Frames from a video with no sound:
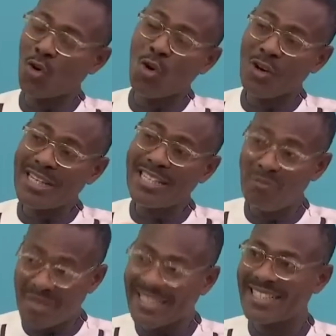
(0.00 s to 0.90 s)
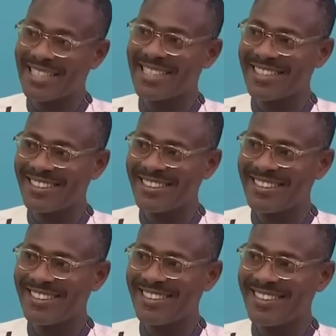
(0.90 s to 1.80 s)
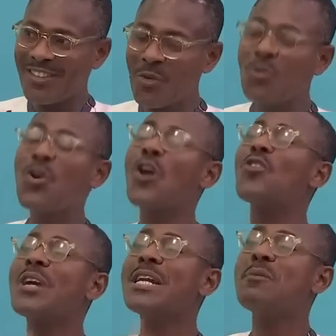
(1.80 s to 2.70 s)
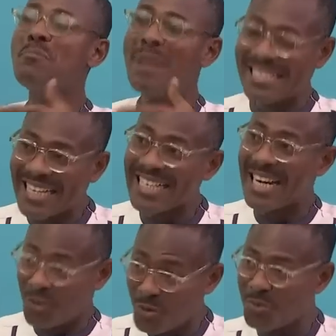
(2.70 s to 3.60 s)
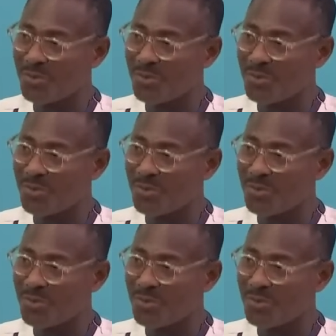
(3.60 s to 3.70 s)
colleague mates who don't know any better than you?